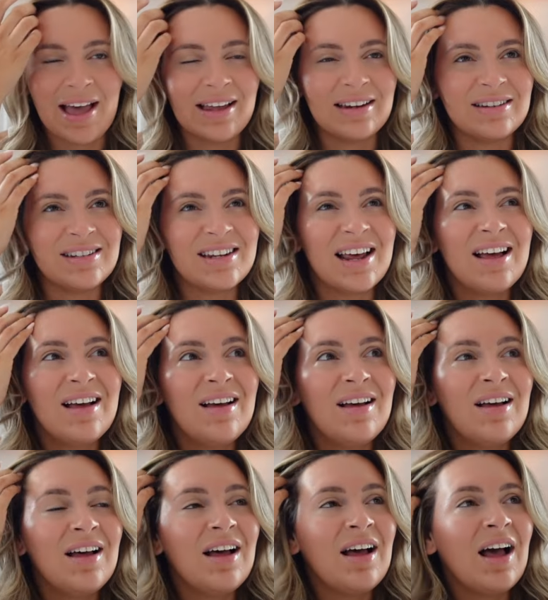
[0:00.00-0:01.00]
And
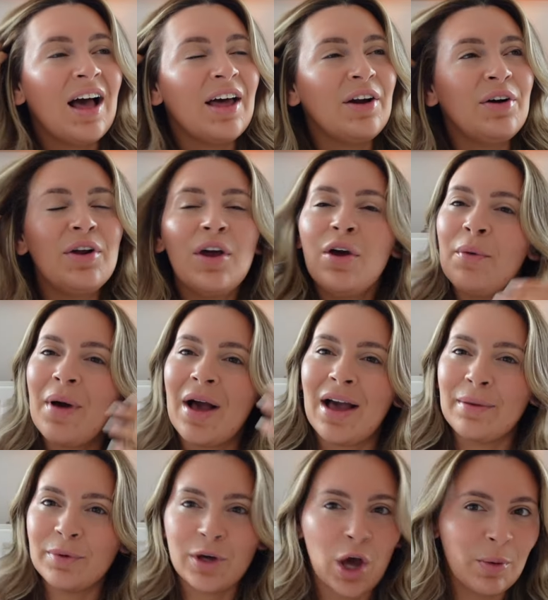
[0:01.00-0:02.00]
I don't know,
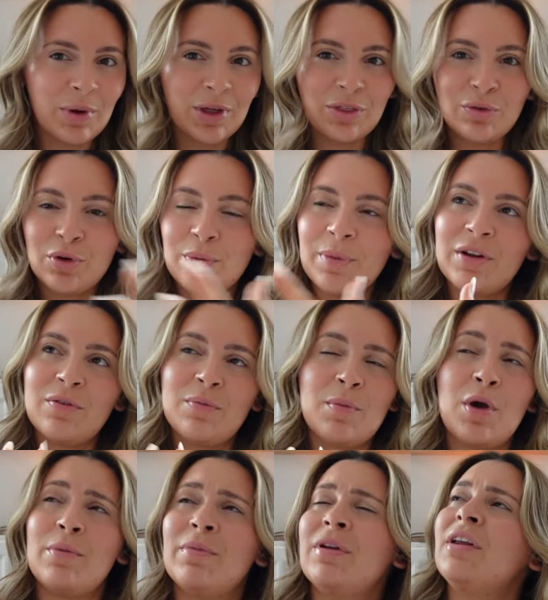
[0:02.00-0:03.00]
I'm going through a bit of a
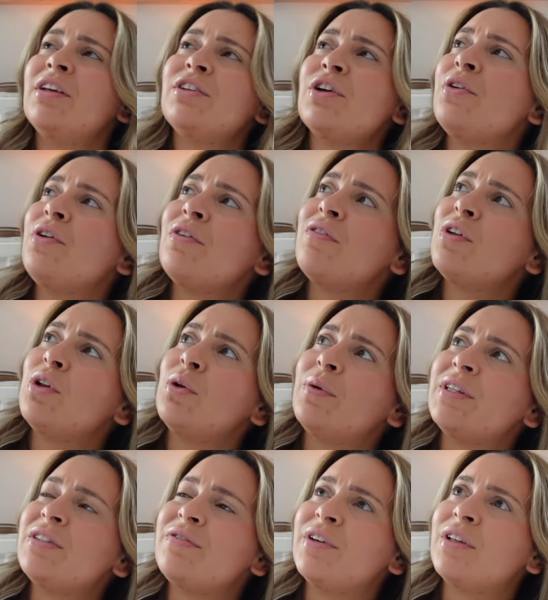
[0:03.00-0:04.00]
moment, and I don't know if I'll
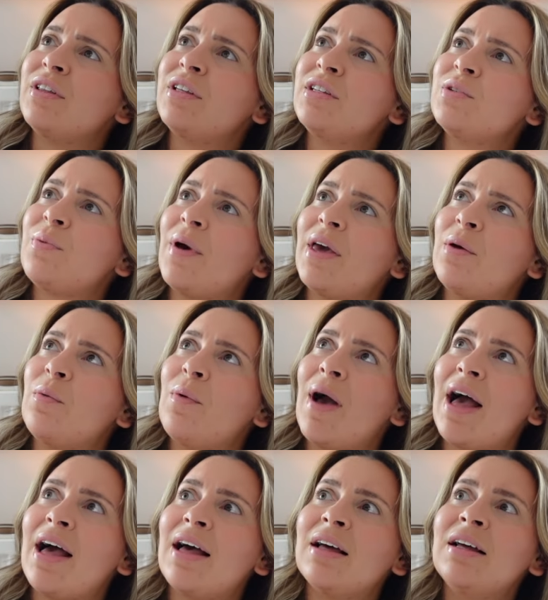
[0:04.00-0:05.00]
always feel this way,
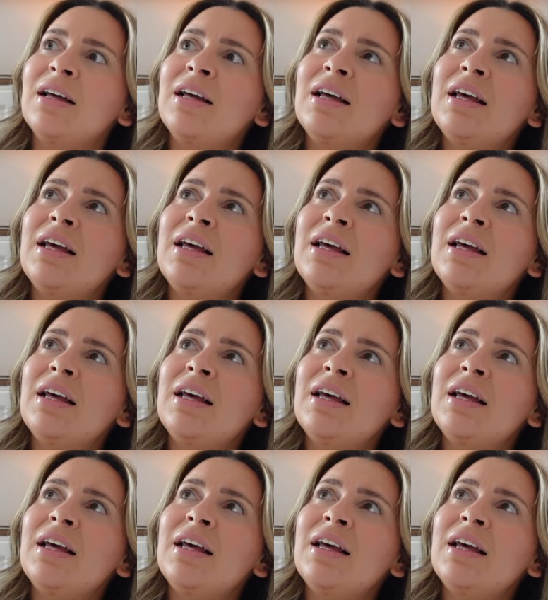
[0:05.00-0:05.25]
where